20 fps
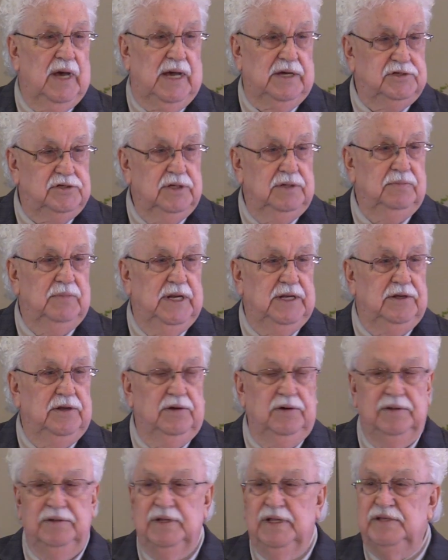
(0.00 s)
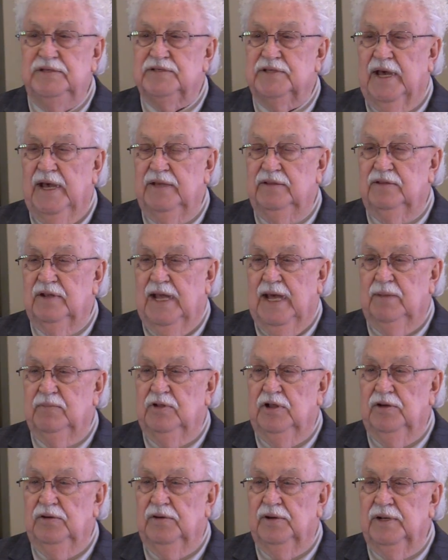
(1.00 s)
I shouldn't be doing these things that I'm
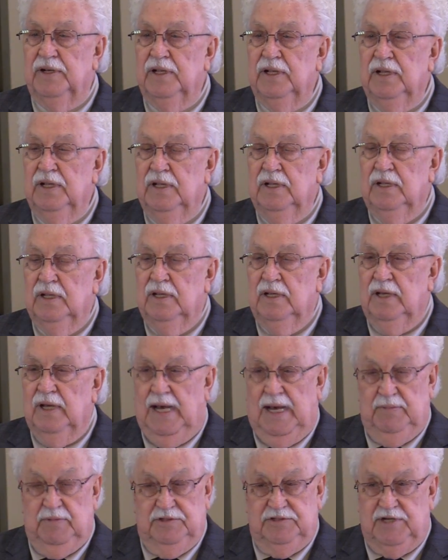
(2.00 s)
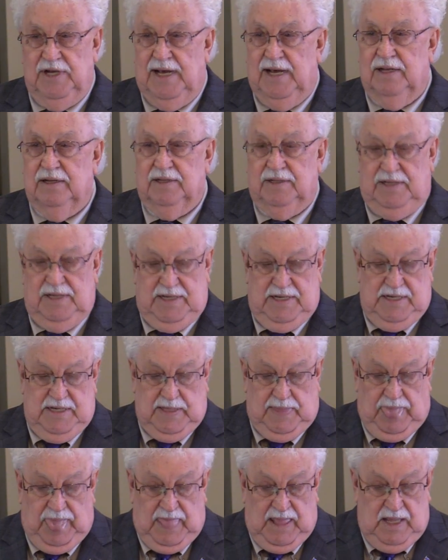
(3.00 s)
doing. I'm a child of
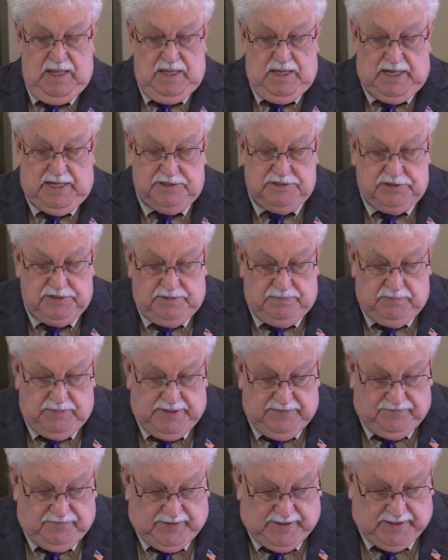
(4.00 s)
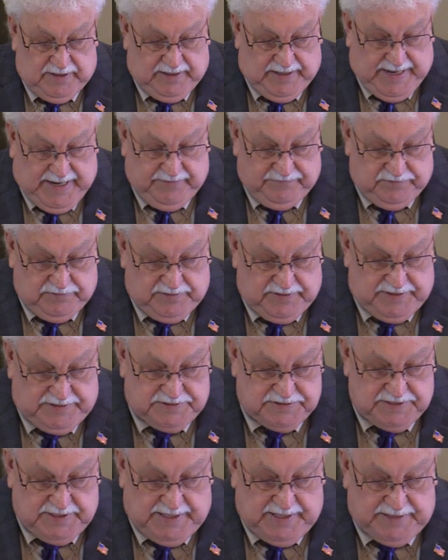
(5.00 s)
God. I shouldn't be falling after
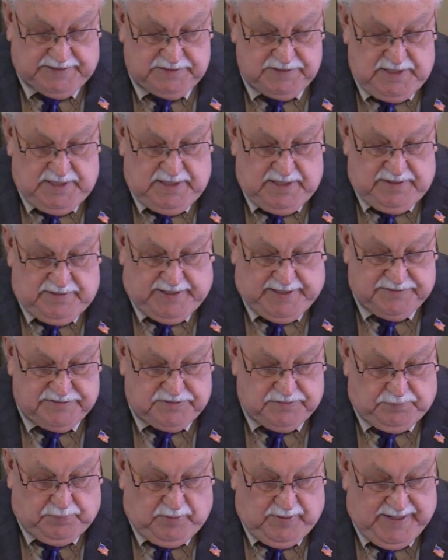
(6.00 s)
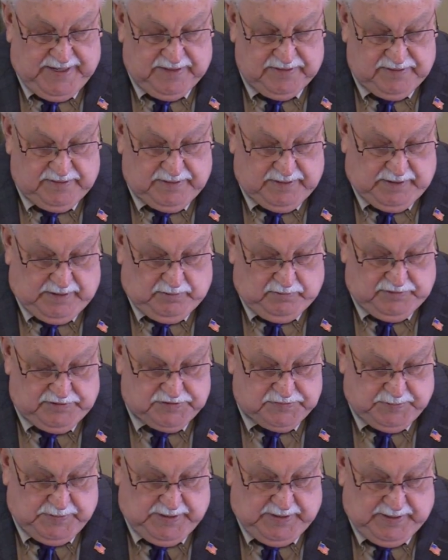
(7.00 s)
these things. That's the breath of the Holy
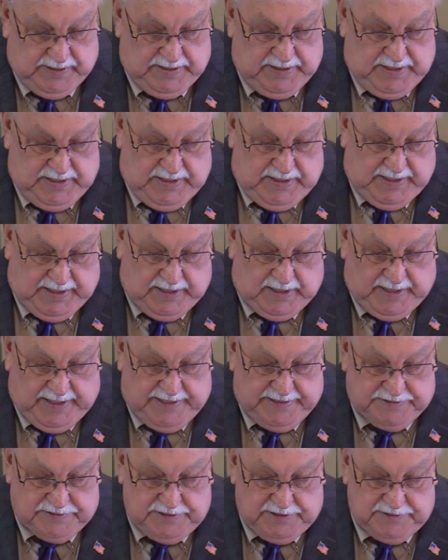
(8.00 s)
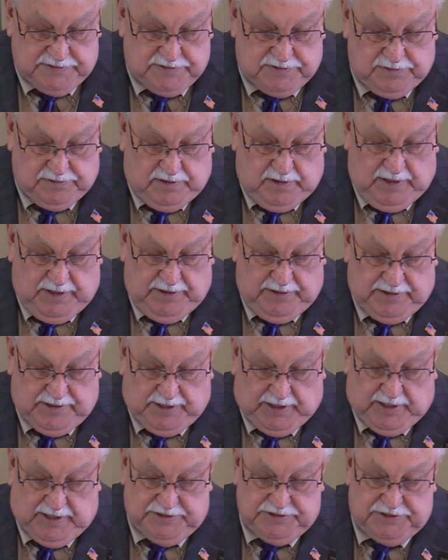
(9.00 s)
Spirit. He leads us to clear
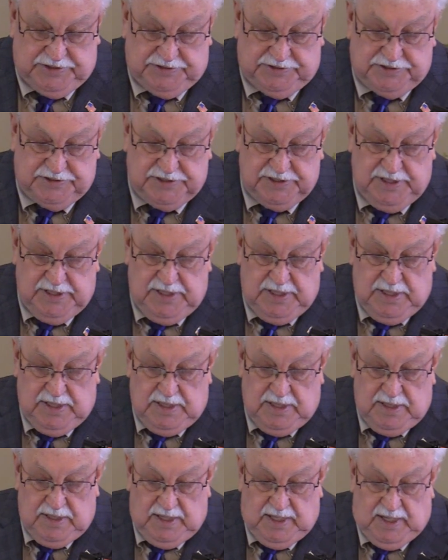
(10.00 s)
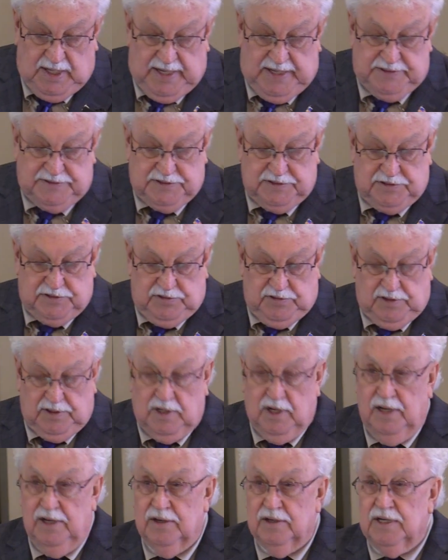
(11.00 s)
conscience. He leads us to a
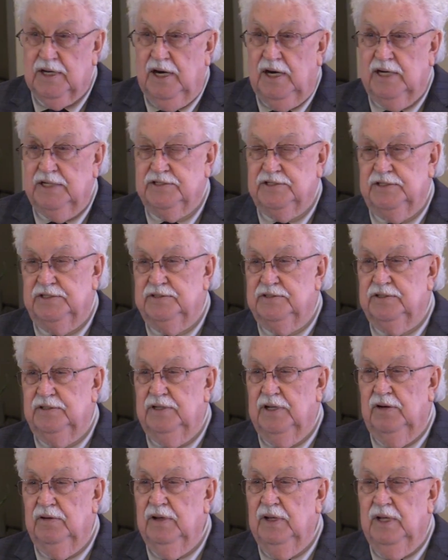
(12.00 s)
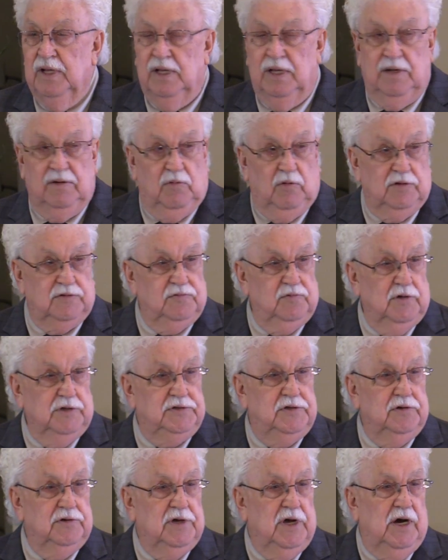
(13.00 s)
clear conscience. You know, what's,
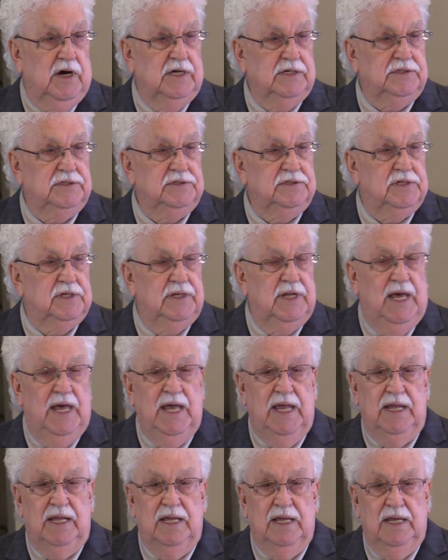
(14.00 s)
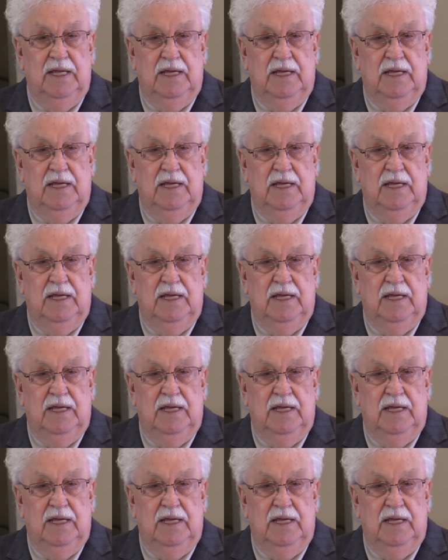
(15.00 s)
what's your conscience today?